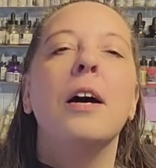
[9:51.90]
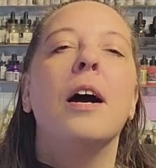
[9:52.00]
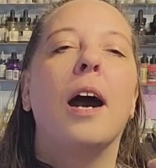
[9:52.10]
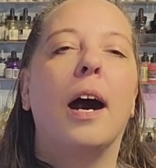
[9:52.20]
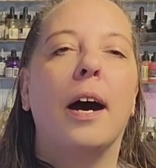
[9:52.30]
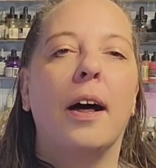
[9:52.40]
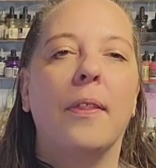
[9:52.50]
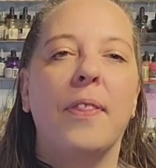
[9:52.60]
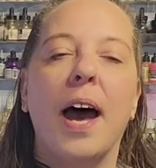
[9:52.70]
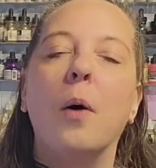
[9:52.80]

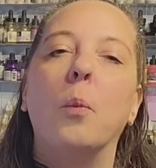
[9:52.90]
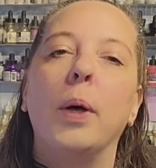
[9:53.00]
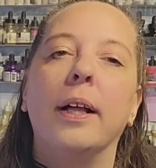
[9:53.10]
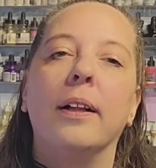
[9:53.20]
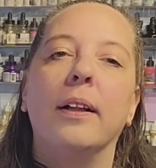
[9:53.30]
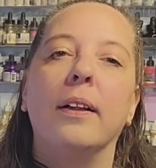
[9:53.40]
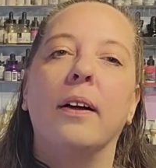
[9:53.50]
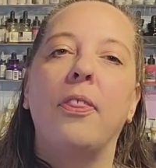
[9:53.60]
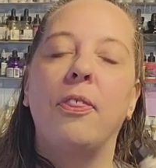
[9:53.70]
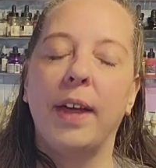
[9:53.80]
that will
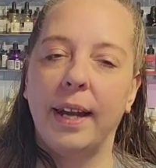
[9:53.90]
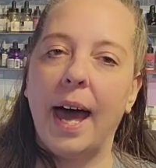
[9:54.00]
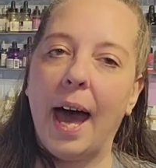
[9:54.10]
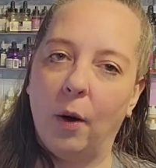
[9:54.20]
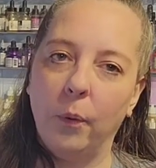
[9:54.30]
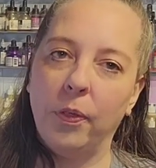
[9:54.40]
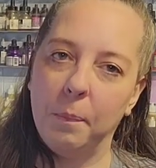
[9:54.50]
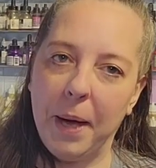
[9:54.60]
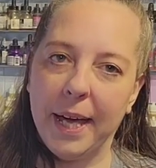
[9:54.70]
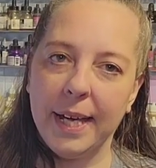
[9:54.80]
thin out the
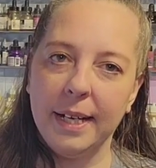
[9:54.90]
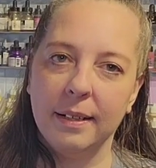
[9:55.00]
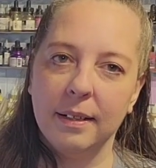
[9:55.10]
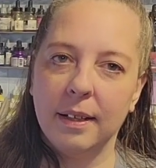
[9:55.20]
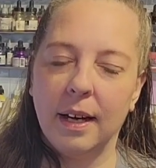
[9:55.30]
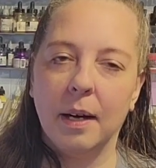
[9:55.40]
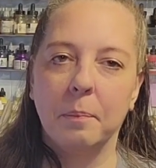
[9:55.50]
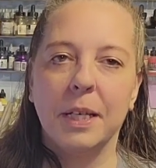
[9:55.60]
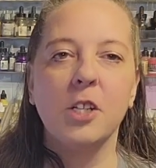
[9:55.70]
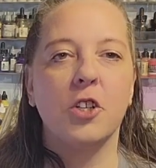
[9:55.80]
paint
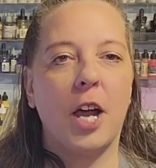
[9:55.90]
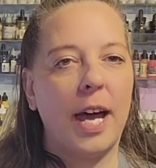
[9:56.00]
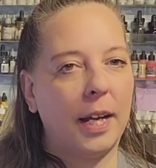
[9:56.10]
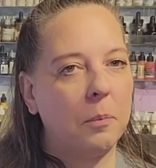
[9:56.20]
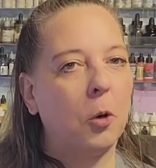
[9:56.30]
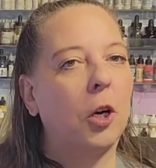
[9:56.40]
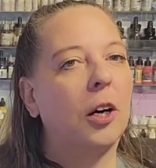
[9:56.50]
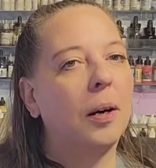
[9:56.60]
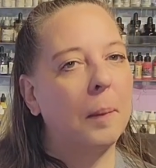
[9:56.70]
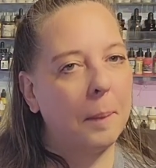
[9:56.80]
because you're adding
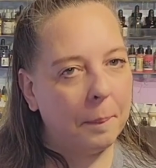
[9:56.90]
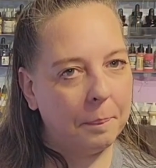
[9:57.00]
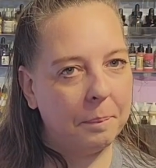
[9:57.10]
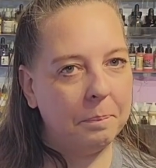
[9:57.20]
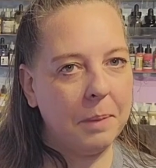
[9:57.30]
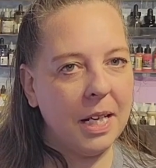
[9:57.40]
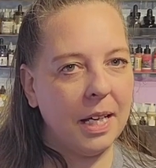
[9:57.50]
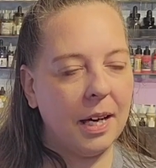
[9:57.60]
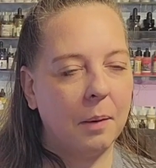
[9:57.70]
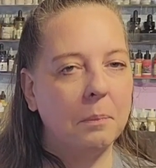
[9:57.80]
more
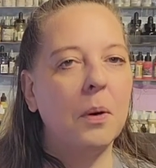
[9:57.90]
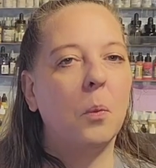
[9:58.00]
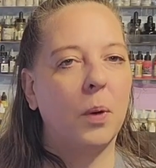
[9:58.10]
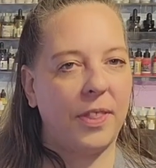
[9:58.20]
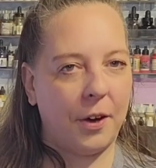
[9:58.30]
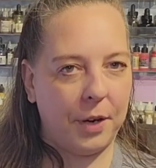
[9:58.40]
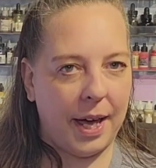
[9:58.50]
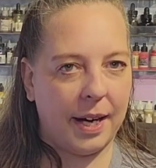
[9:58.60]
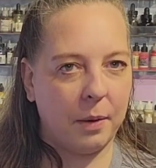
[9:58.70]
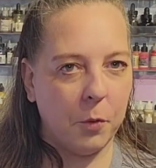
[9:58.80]
medium without
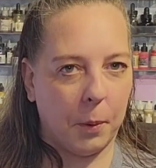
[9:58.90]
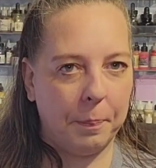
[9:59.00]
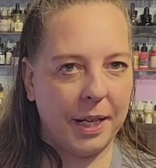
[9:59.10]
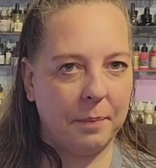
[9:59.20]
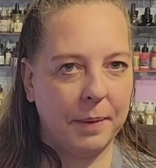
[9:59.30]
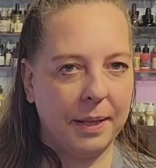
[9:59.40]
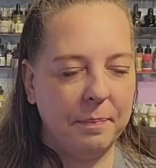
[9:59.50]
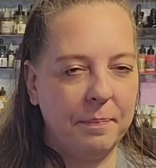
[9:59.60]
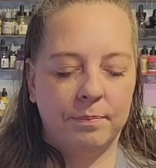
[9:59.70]
adding more pigment.